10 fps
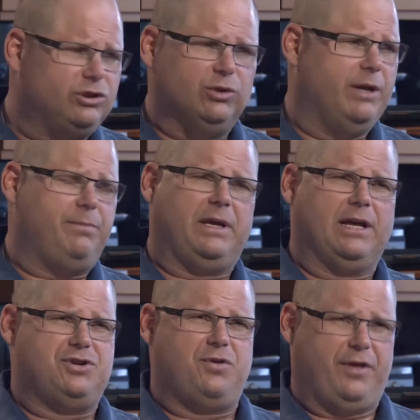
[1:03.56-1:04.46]
do it
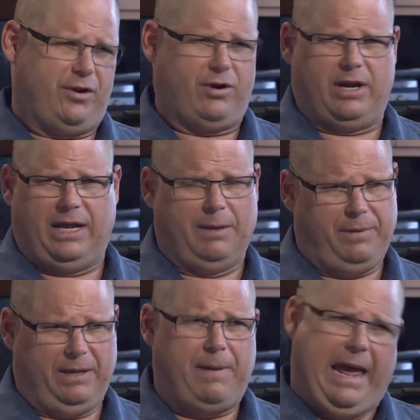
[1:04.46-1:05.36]
because you think you're going to get a
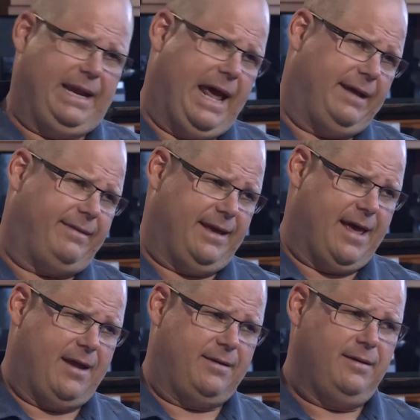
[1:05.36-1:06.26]
big payday at the
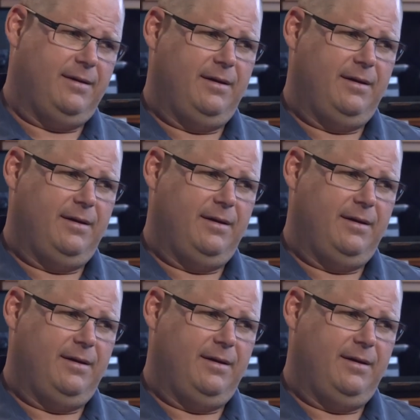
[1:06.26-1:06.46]
end,